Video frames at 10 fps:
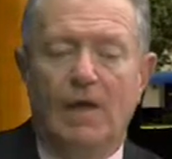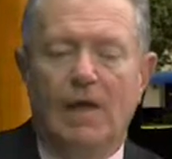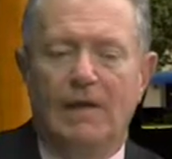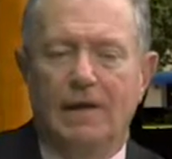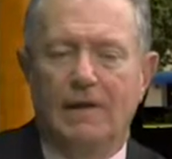
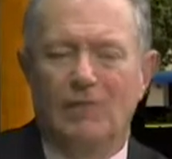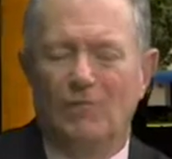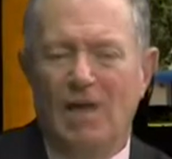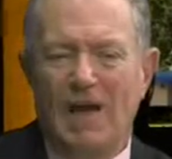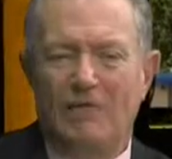and the
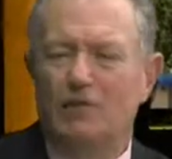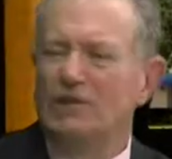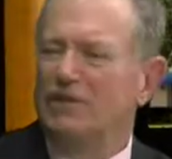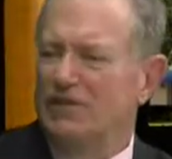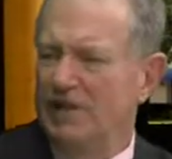average
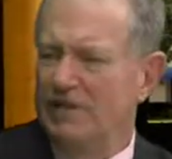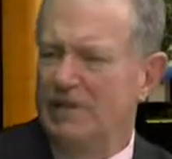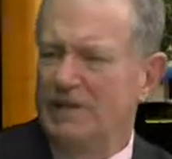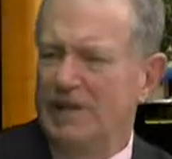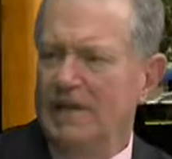is 7 to
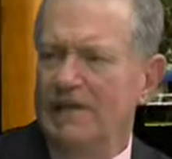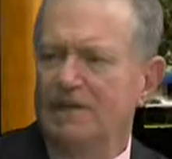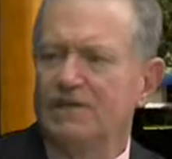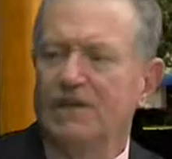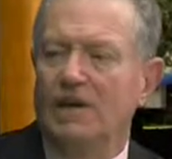10 in
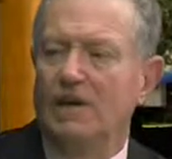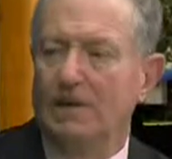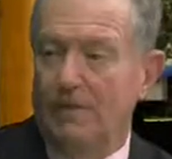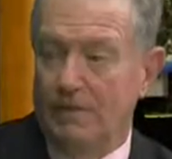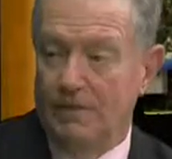the state
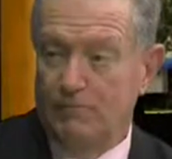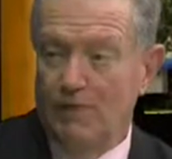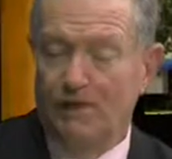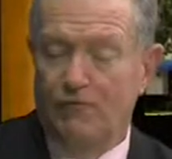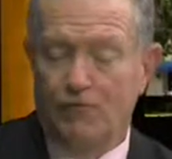that's
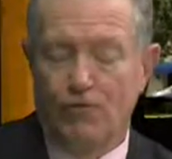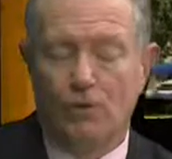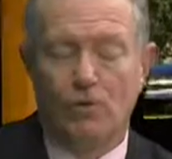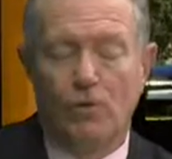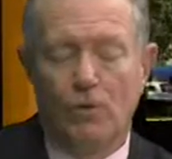been
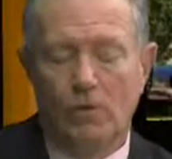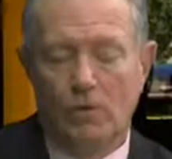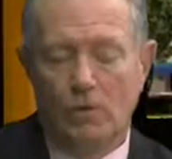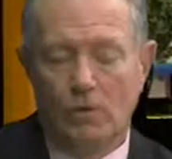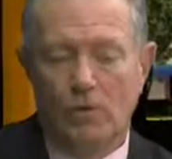through
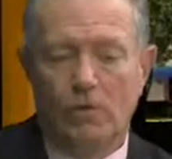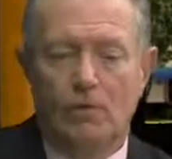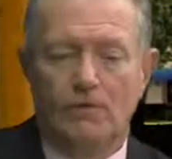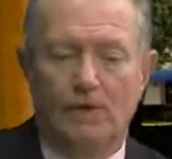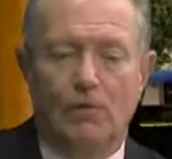
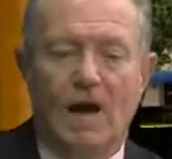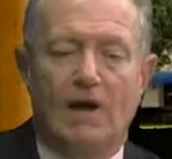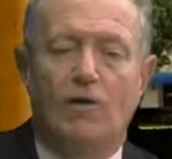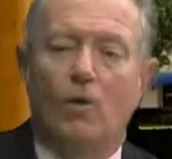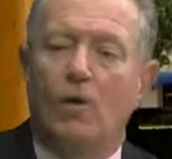
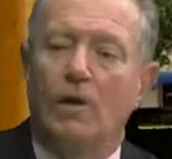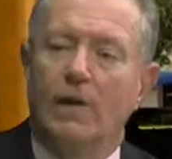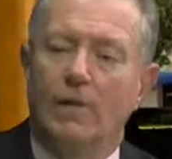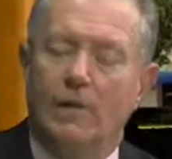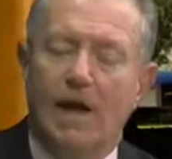DUI court.
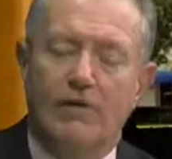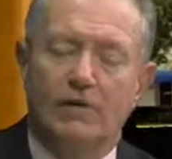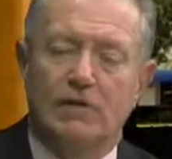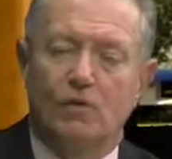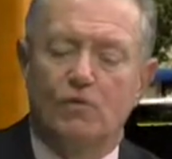The
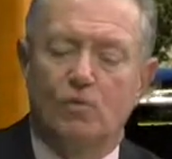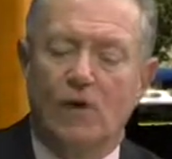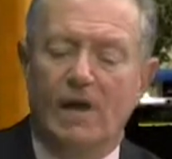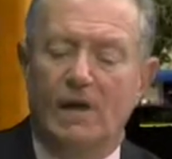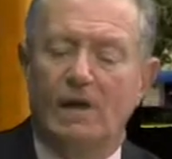average goes
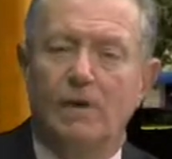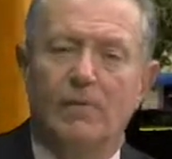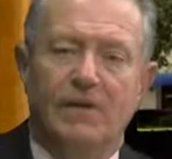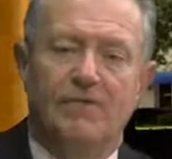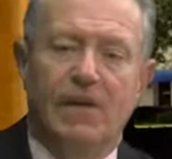way up
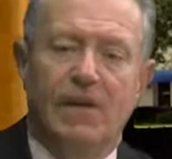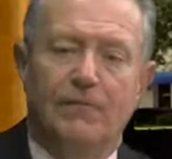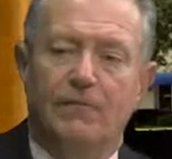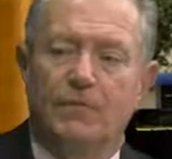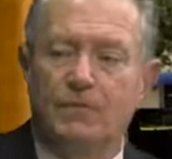if
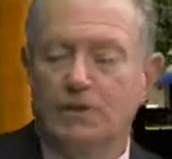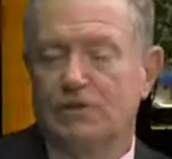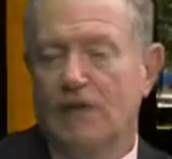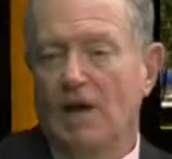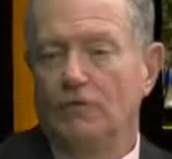they've
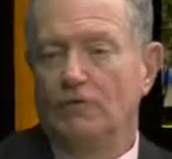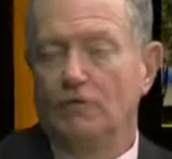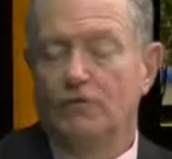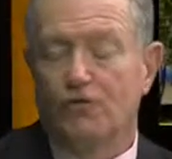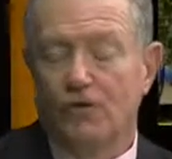just gone
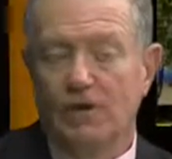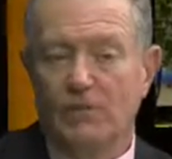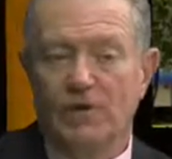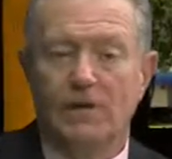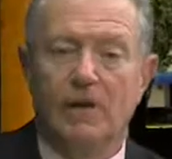through
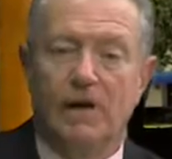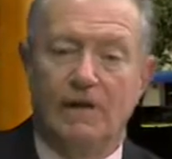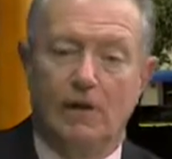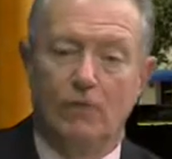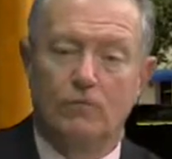treatment
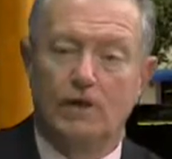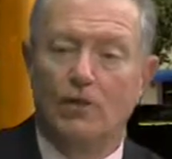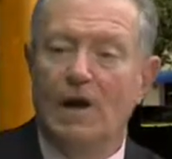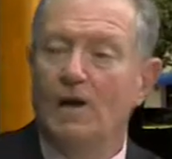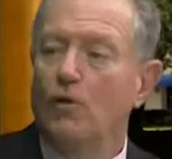and no
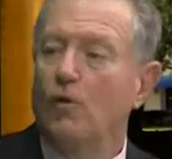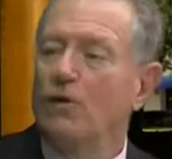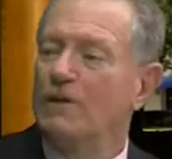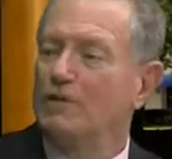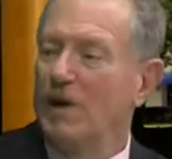DUI
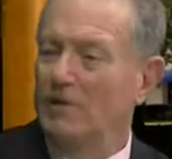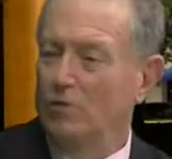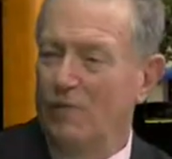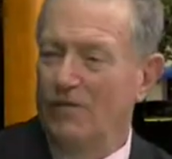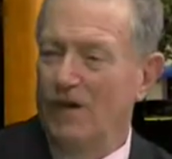court. It's about
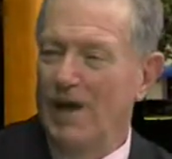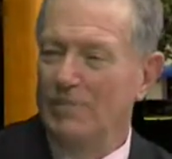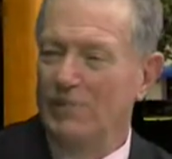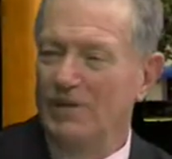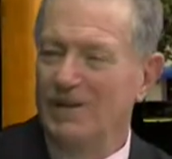
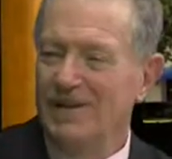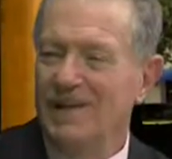25%,